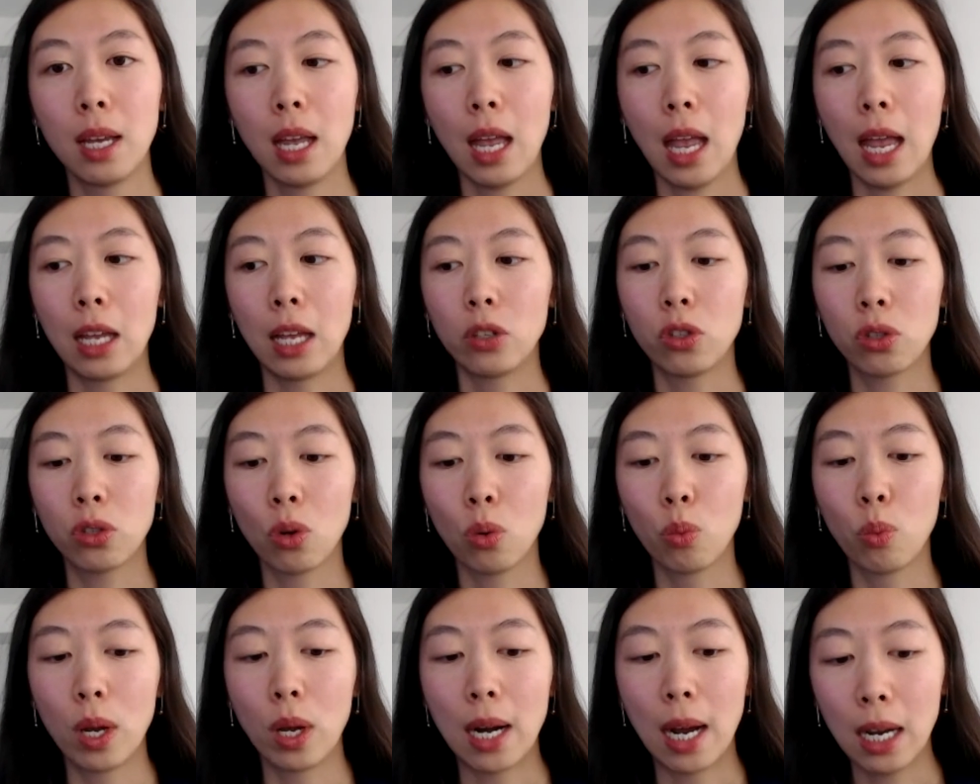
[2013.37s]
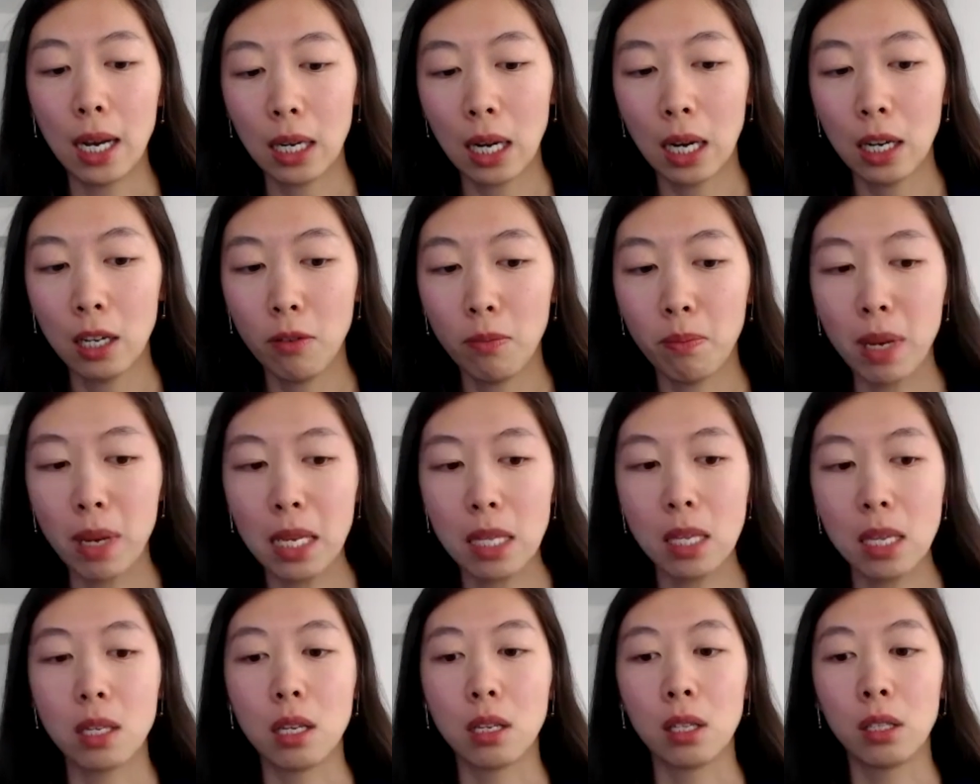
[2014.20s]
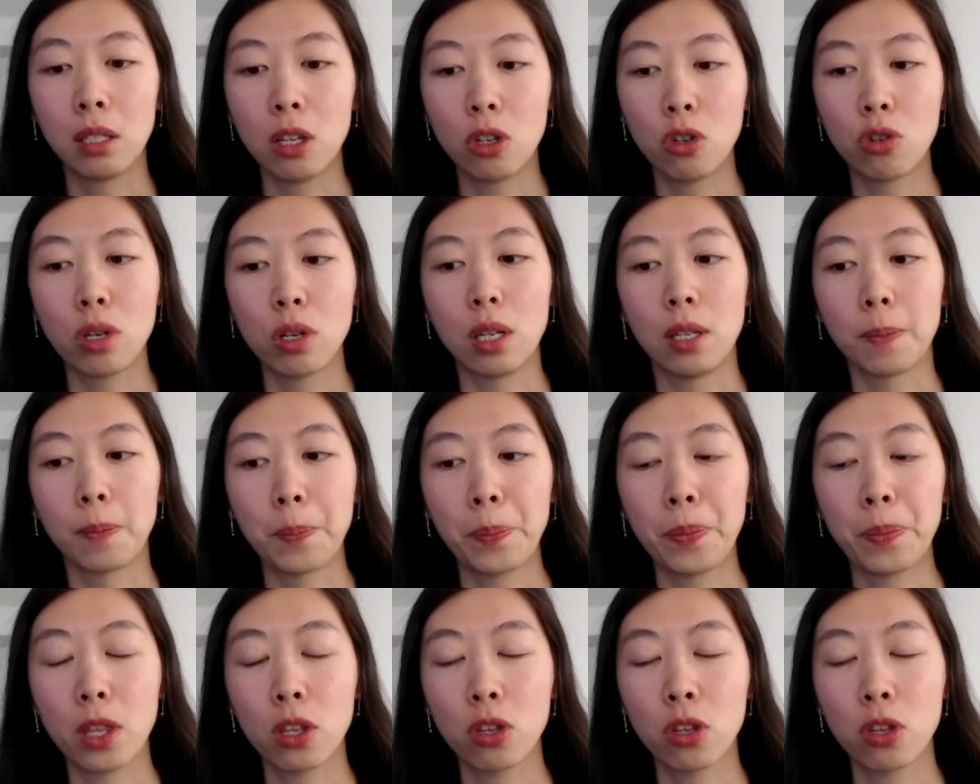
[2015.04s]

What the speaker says: And so when I kind of made the decision